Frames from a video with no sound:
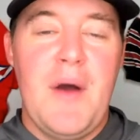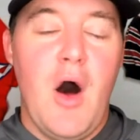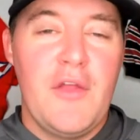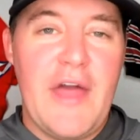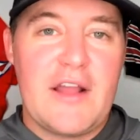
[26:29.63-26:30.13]

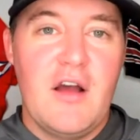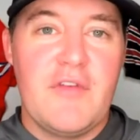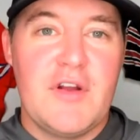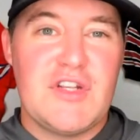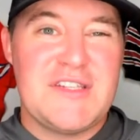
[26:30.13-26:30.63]
All that
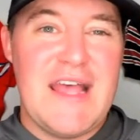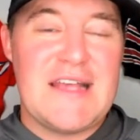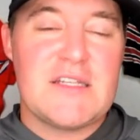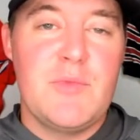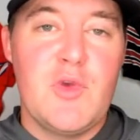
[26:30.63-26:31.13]
coverage as
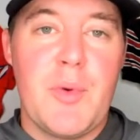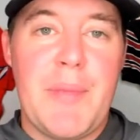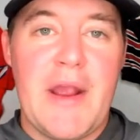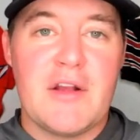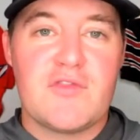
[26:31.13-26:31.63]
SMU
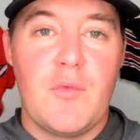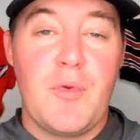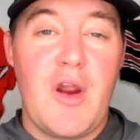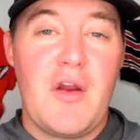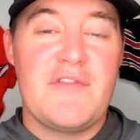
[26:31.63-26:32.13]
prepares for
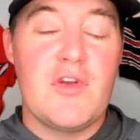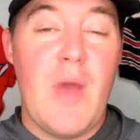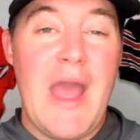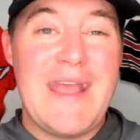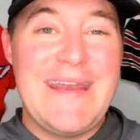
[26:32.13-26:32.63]
Prairie
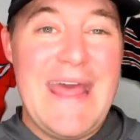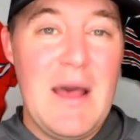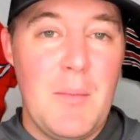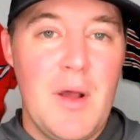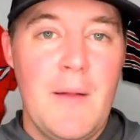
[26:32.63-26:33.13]
View
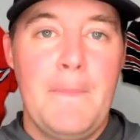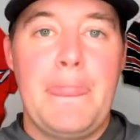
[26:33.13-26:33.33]
A&M